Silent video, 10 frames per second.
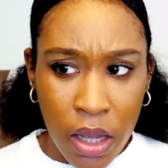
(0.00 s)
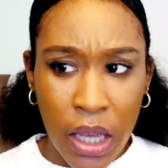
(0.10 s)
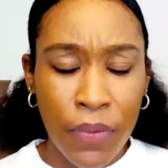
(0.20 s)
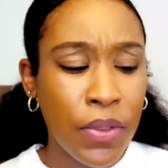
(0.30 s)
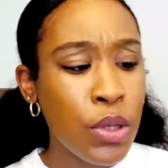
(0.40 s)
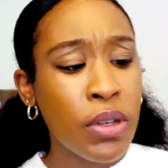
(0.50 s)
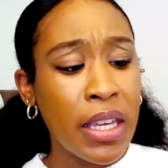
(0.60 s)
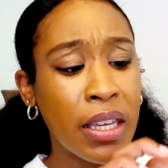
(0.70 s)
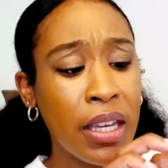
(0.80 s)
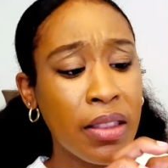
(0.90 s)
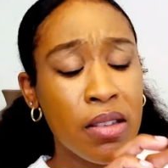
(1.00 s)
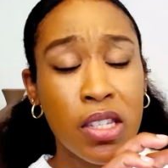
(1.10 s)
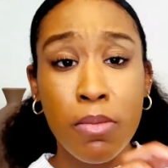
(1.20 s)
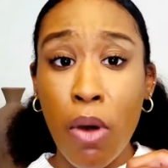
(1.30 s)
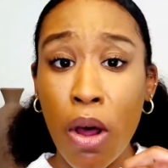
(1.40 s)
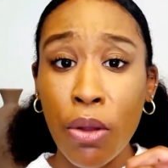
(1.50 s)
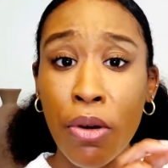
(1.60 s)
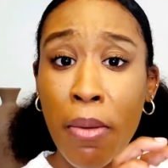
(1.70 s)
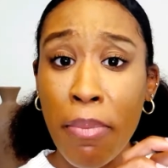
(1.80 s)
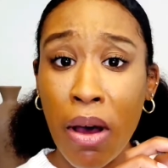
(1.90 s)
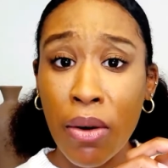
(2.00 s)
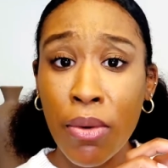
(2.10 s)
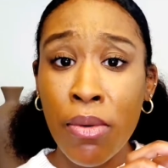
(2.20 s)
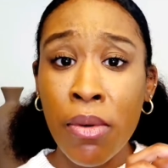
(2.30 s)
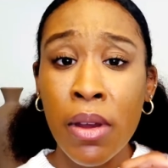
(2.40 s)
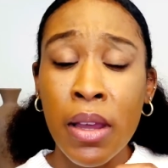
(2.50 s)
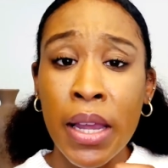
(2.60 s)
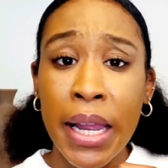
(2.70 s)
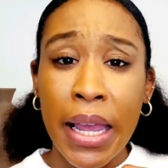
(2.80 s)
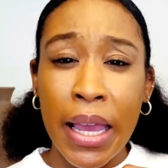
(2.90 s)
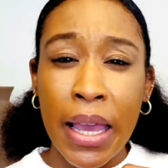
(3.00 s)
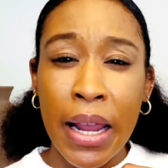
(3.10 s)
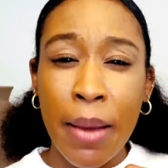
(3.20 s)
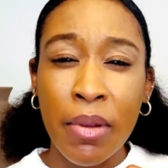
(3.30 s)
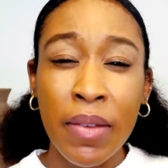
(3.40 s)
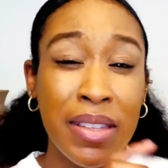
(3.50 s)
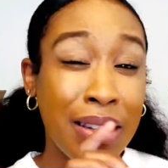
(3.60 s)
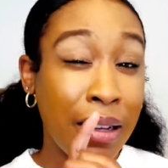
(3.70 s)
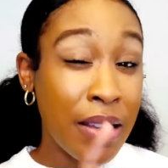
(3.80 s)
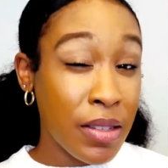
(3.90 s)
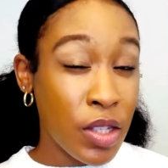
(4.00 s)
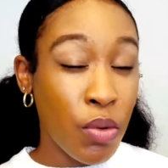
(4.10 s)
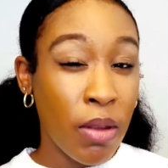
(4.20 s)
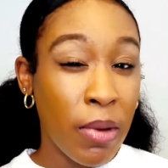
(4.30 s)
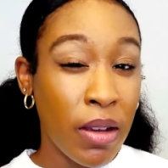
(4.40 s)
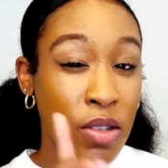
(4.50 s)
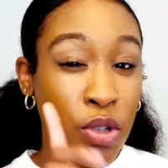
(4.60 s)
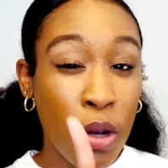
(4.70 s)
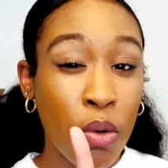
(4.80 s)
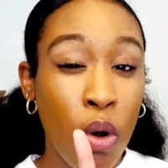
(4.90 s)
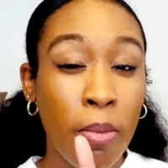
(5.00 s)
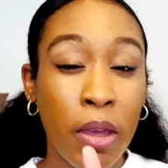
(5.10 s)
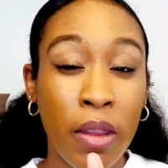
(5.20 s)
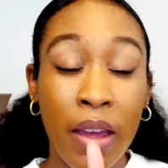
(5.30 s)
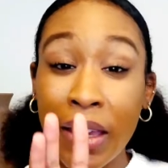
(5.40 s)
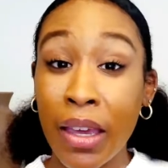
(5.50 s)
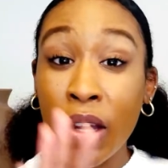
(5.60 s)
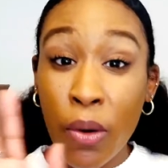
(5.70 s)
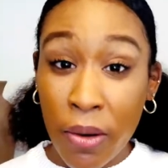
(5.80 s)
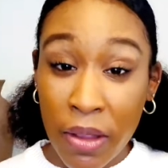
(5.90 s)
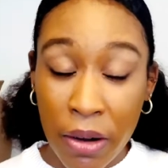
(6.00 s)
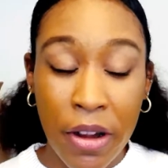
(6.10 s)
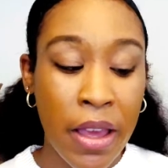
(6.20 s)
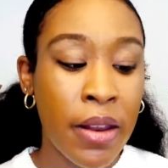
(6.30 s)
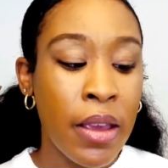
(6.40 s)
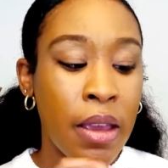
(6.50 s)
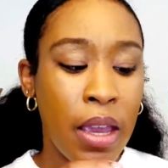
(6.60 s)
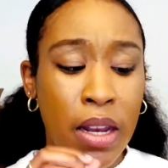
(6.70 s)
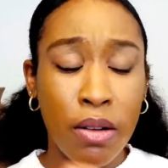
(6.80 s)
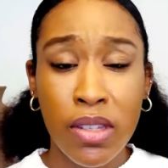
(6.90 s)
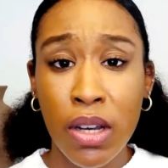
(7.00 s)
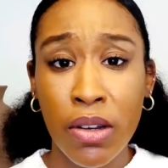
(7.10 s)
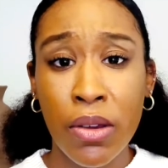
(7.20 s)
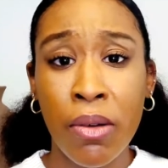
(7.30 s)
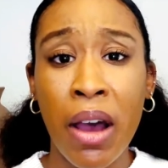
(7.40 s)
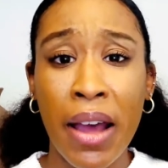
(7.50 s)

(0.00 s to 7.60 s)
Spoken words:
You can get the smaller bottle, and I believe it's less than 20 bucks. Don't quote me on that. Again, go on the internet and it'll tell you.